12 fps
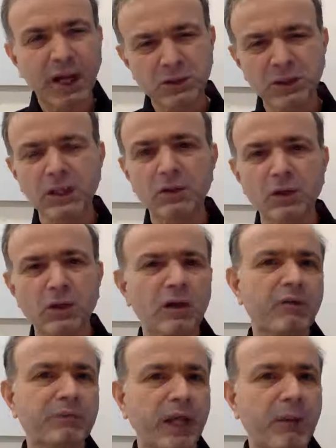Actually, I do a lot
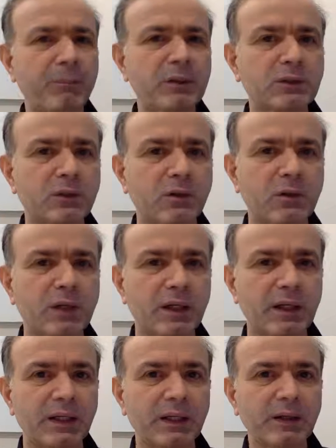of typing throughout the
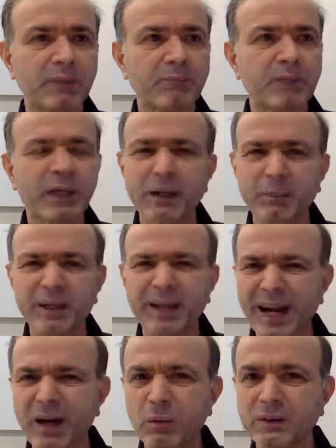day. And my
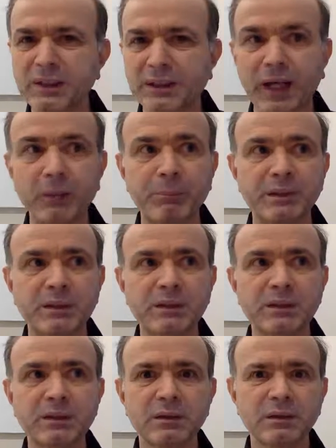dad was a
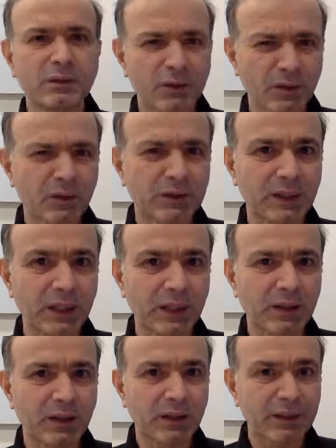typist. So do you
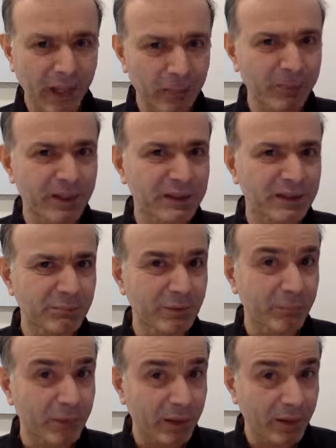think typing is in my
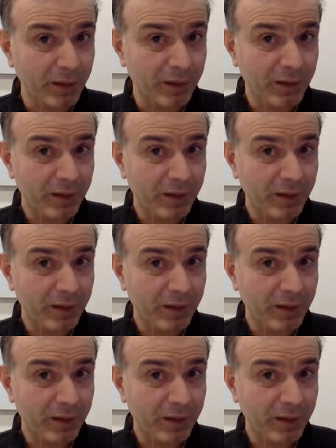blood?